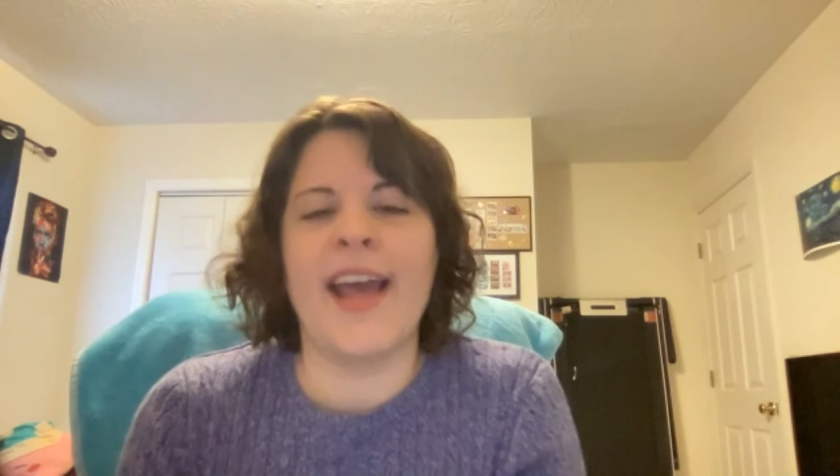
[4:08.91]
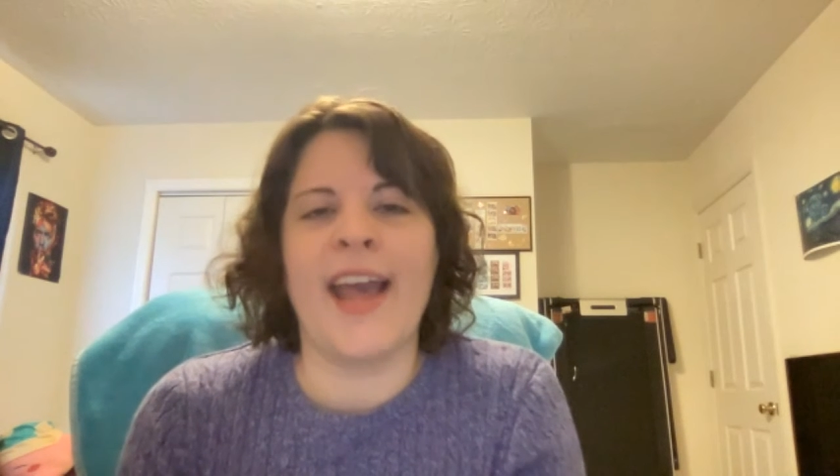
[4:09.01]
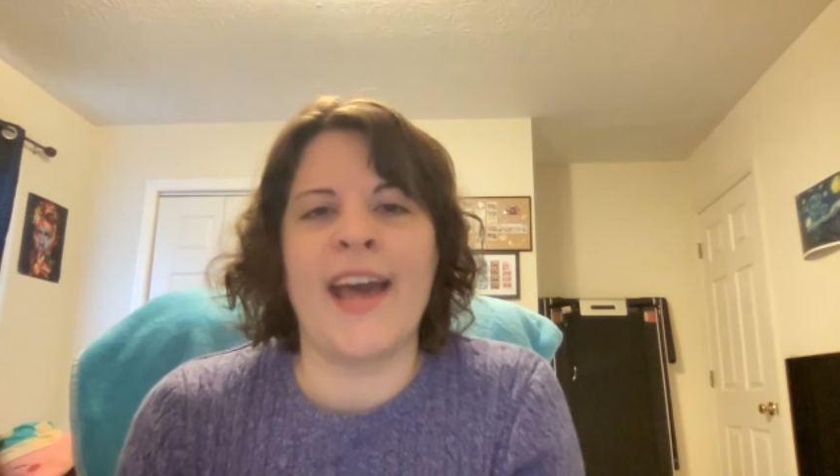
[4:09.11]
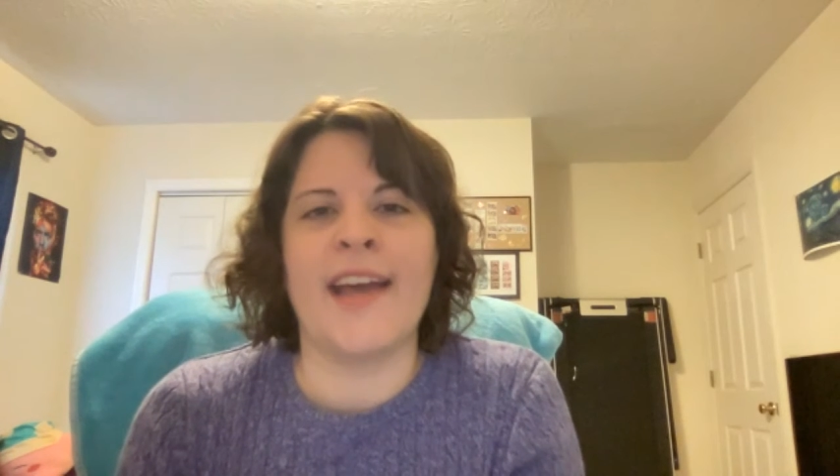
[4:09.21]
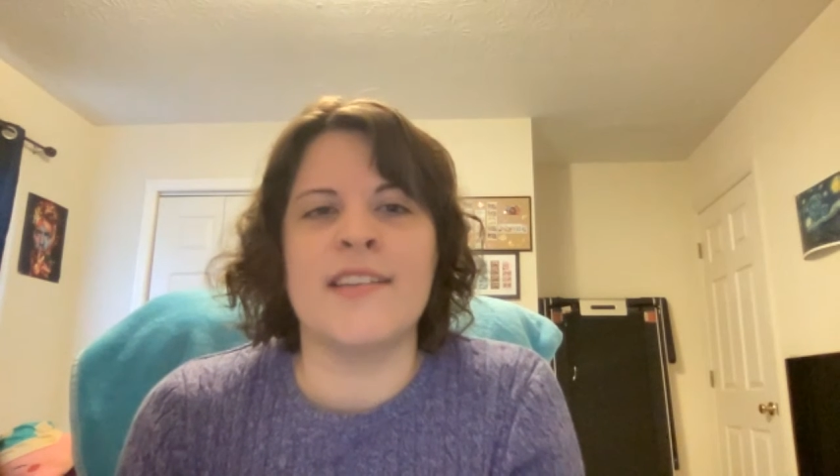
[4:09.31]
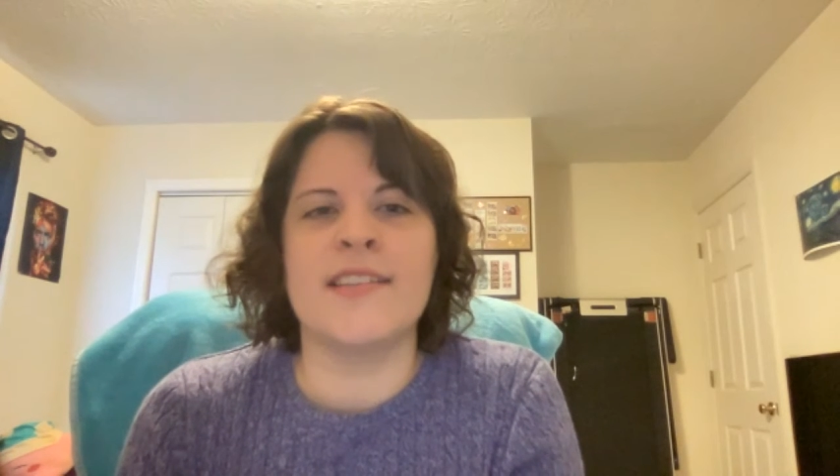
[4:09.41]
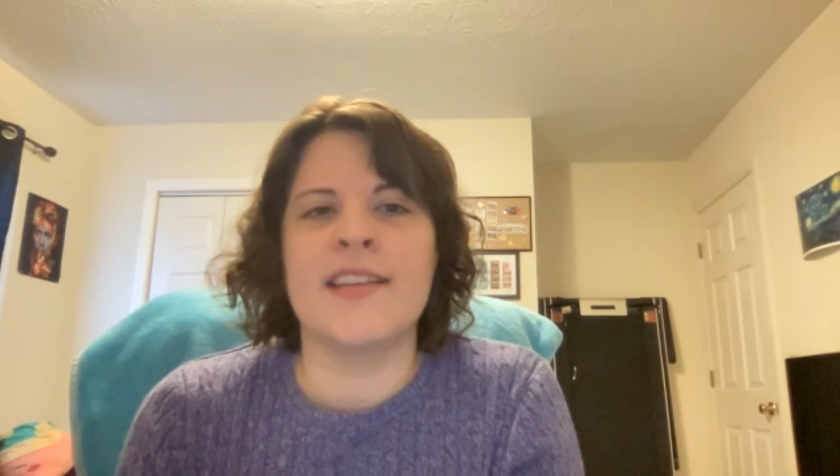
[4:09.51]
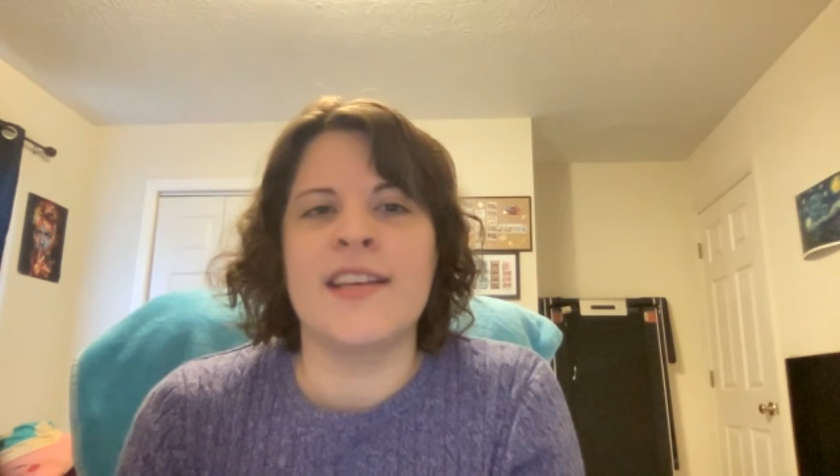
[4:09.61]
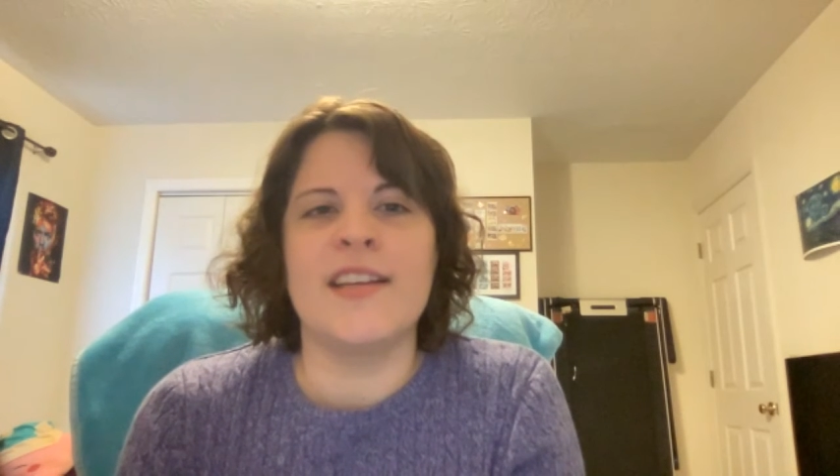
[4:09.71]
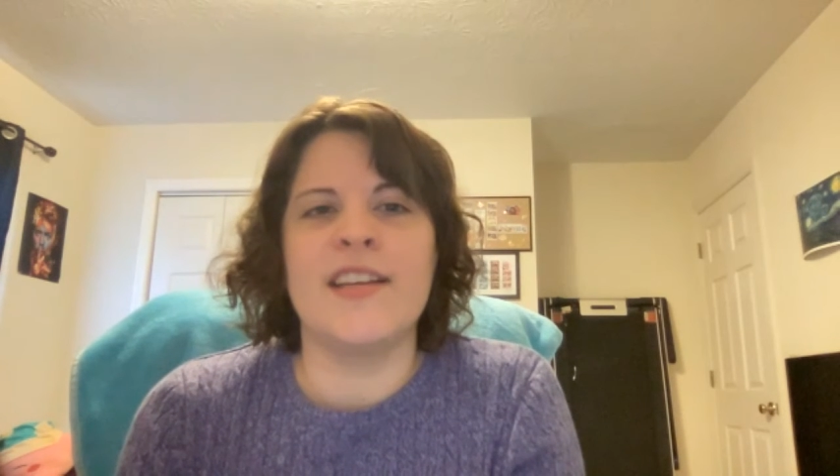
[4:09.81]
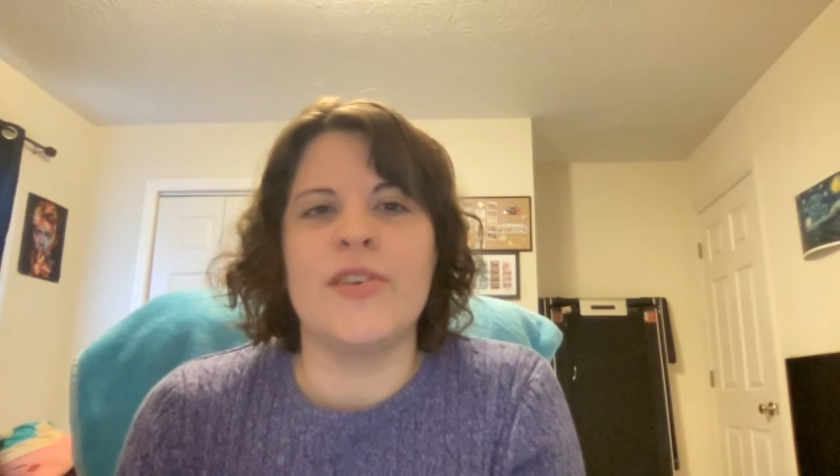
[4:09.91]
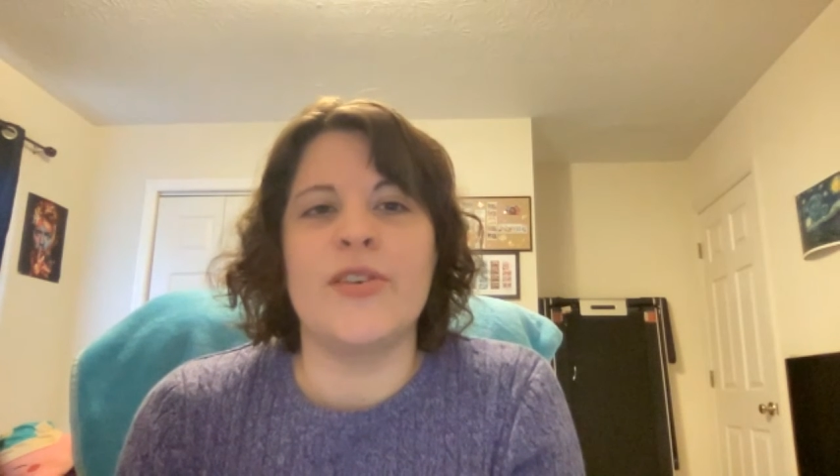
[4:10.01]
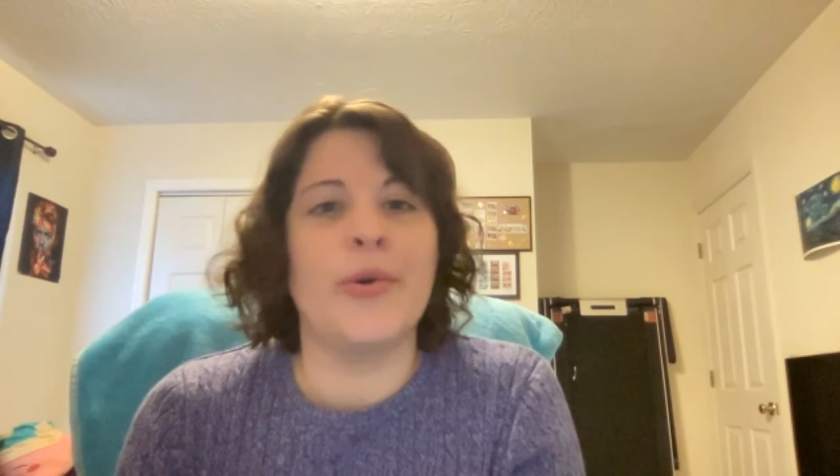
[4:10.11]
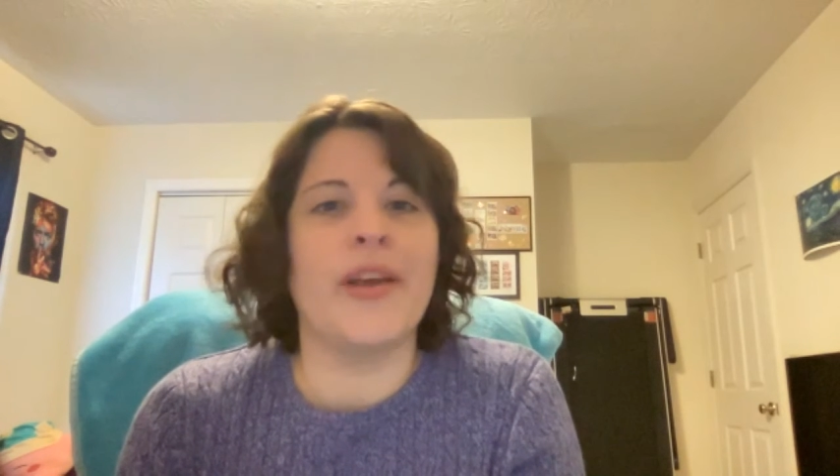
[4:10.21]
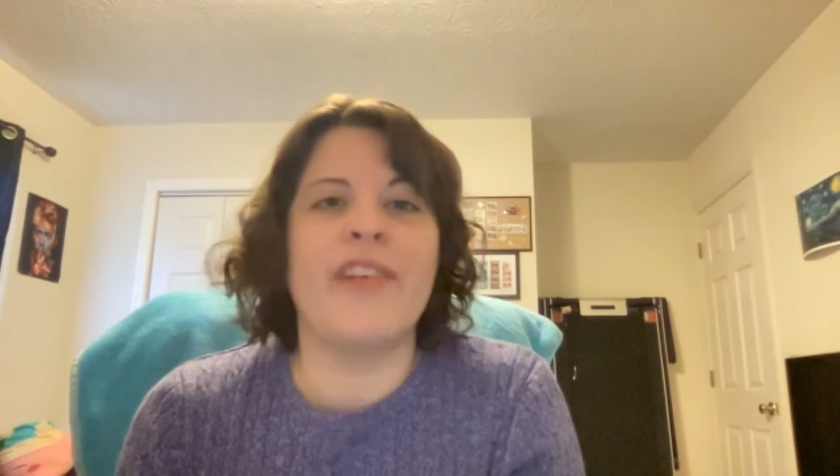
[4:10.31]
and, you know,
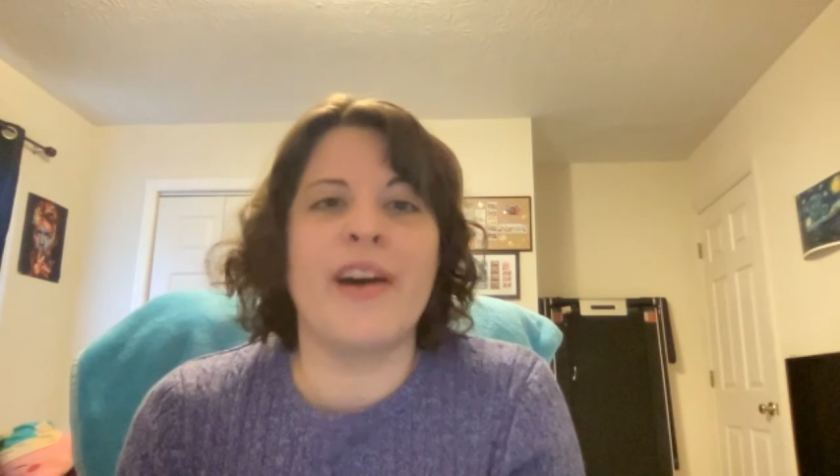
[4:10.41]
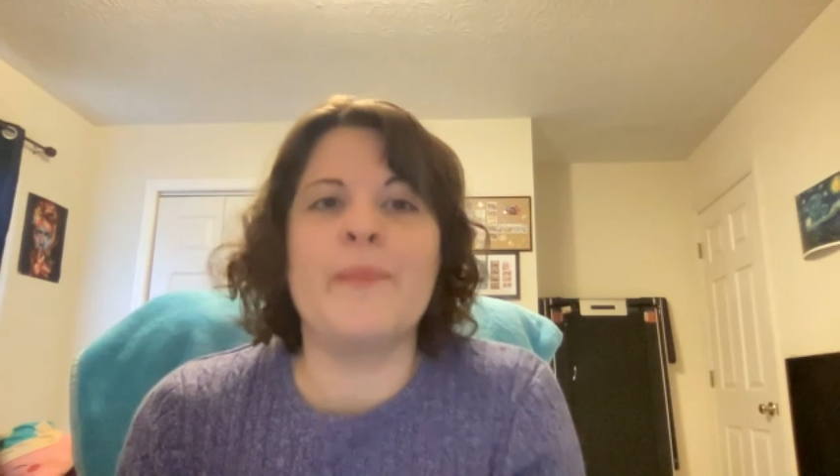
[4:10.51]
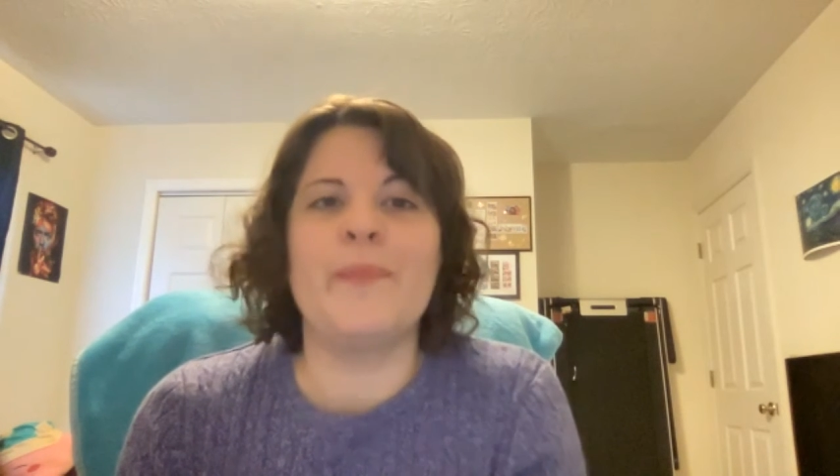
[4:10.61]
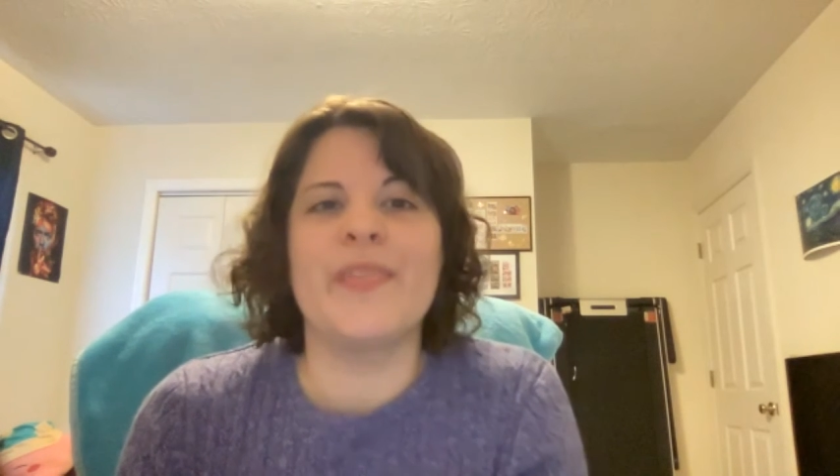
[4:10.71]
don't give up.